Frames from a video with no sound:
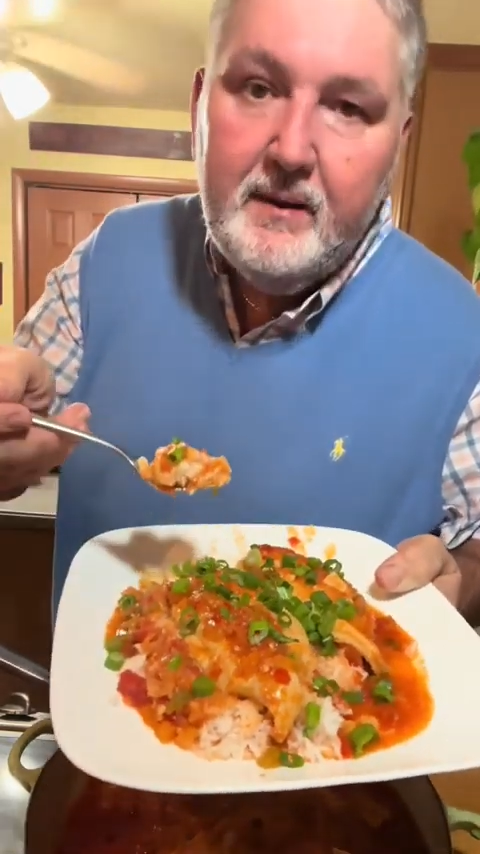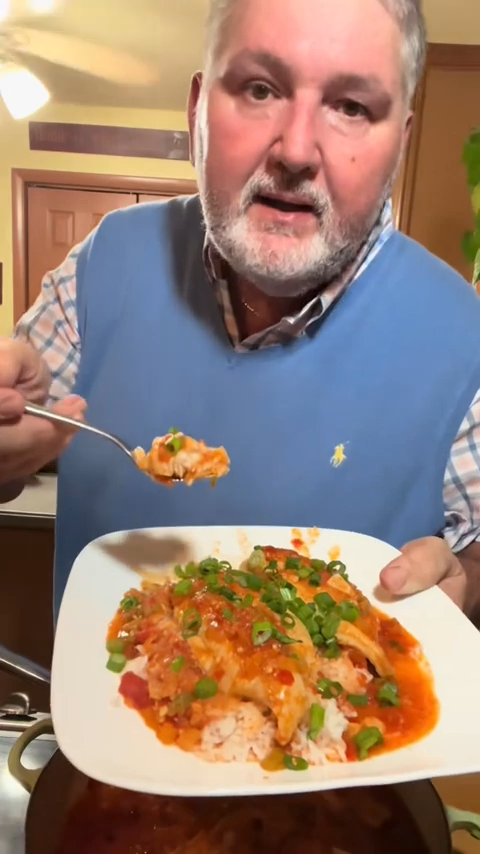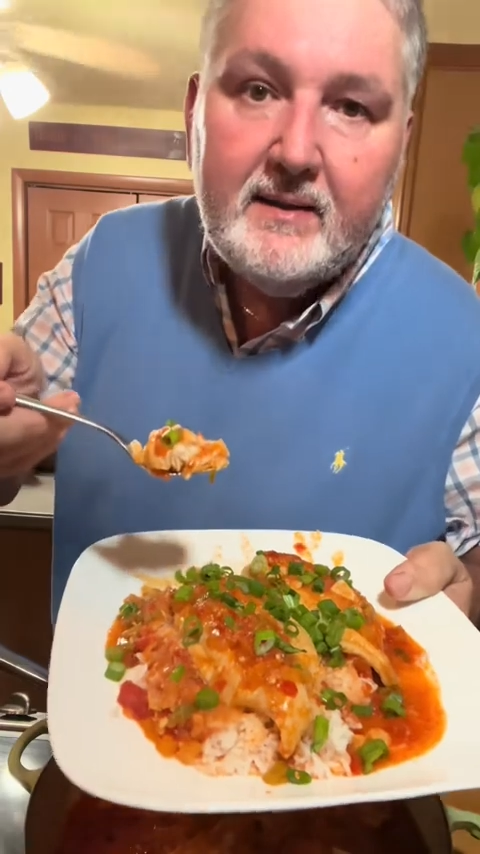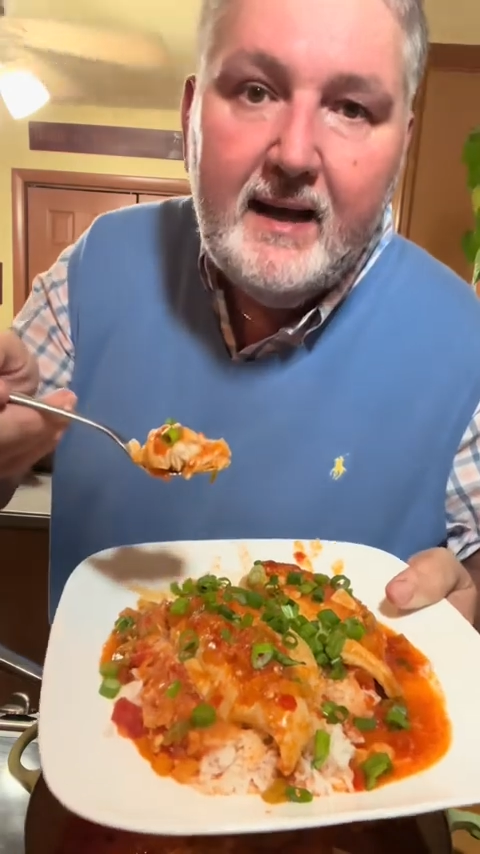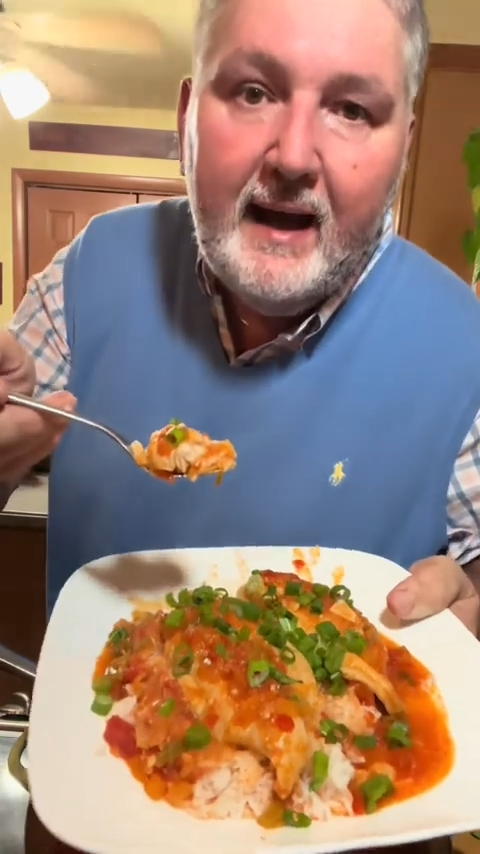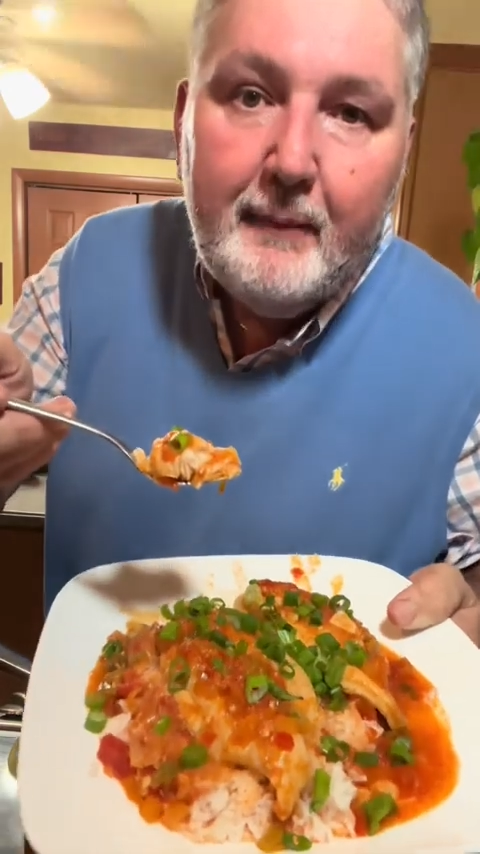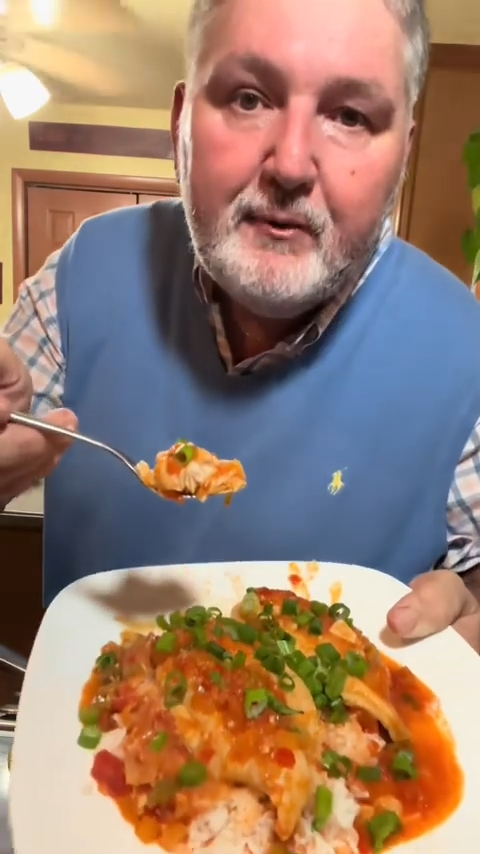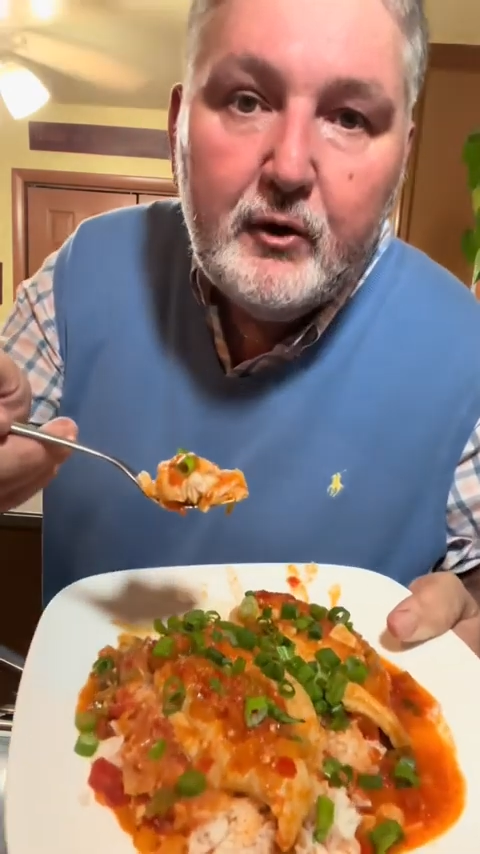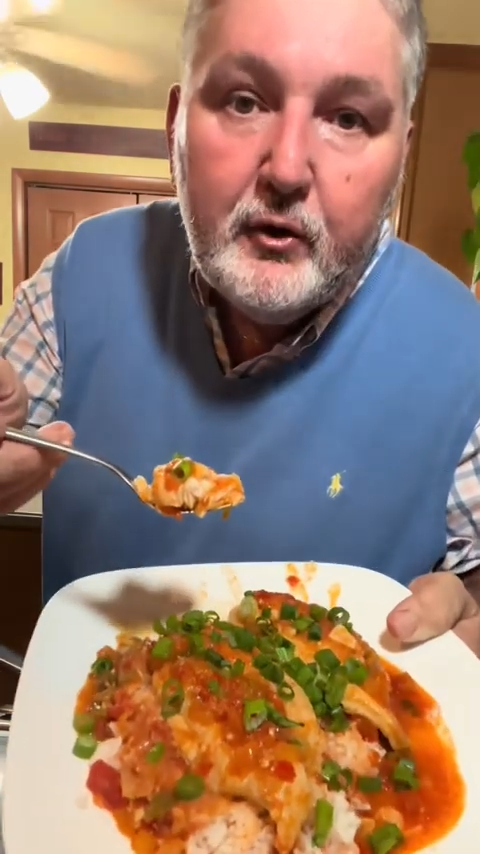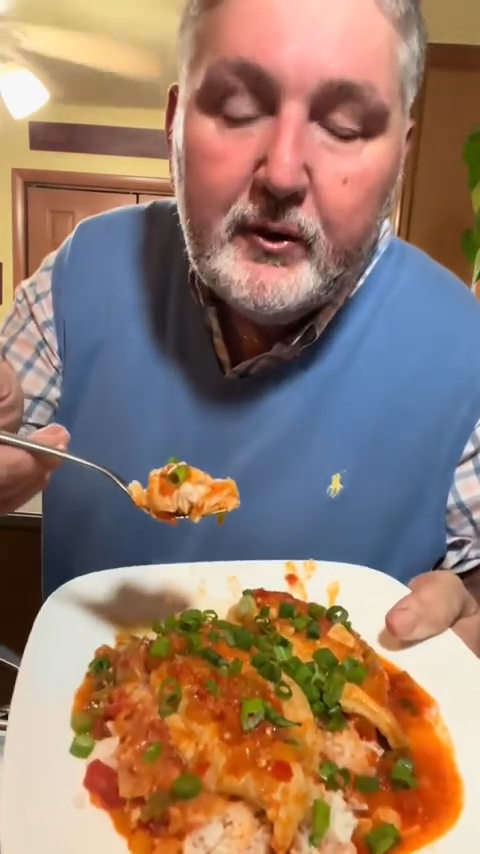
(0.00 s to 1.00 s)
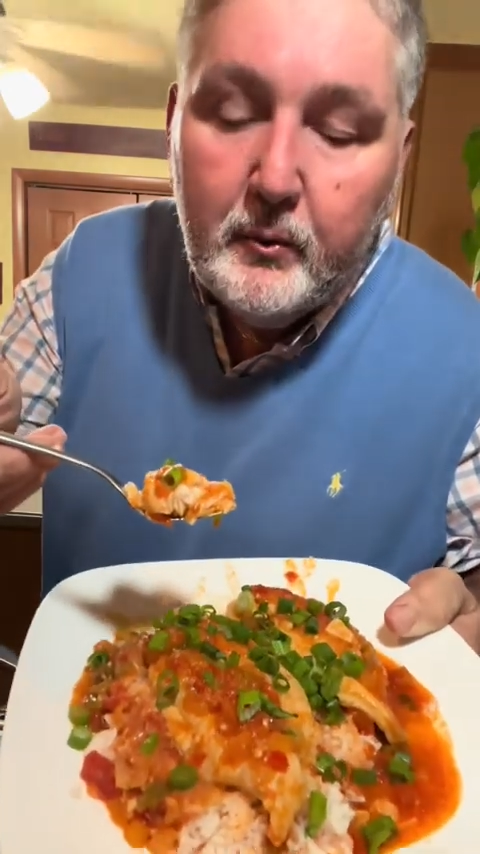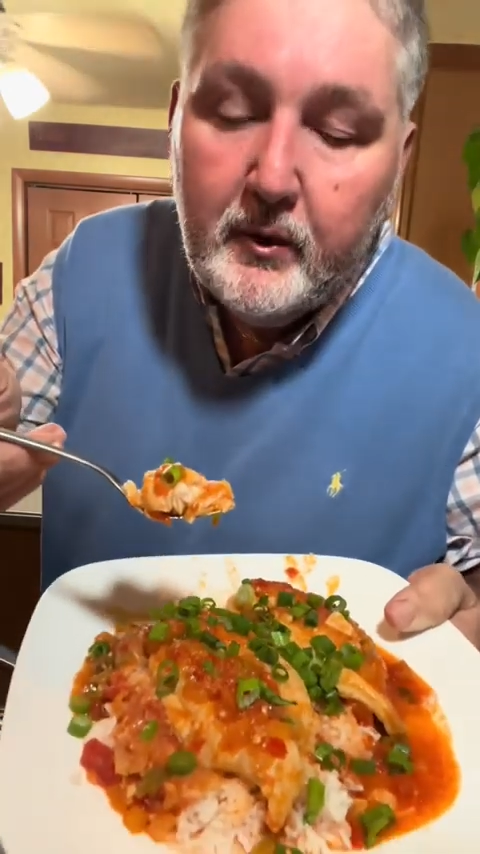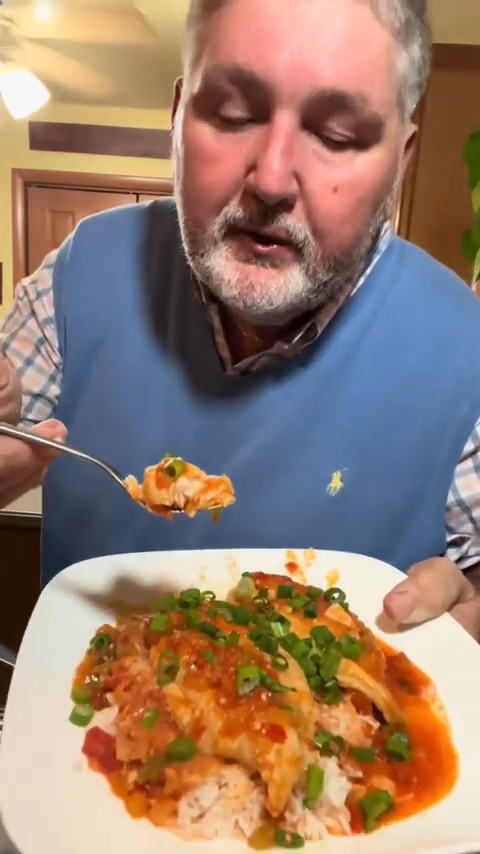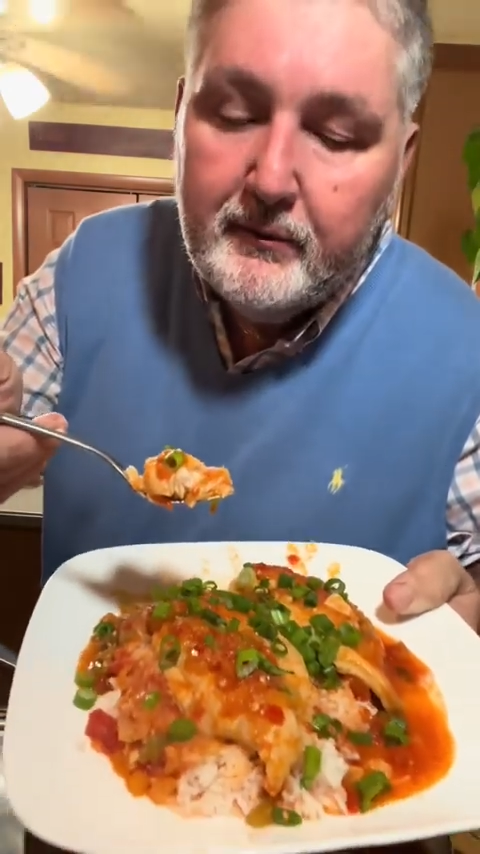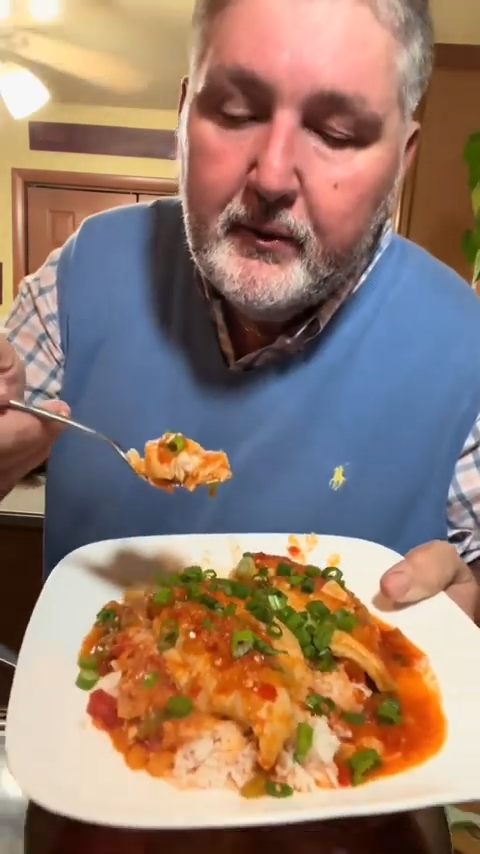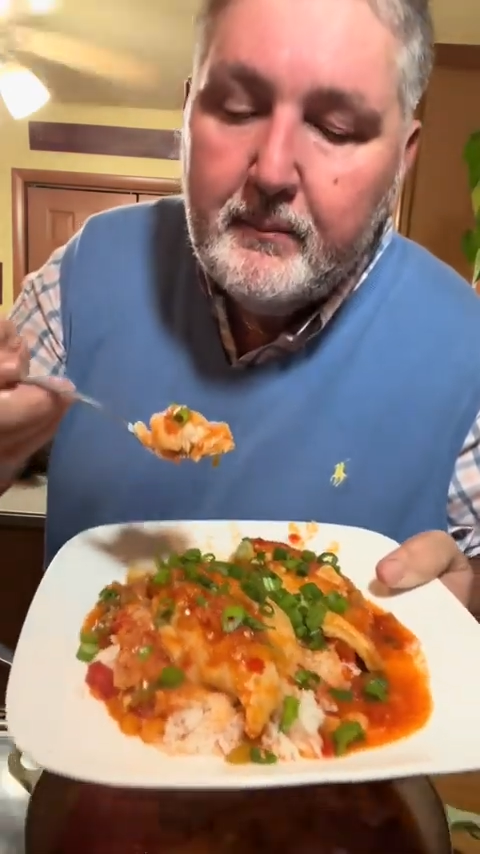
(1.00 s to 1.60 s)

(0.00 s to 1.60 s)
It's absolutely wonderful.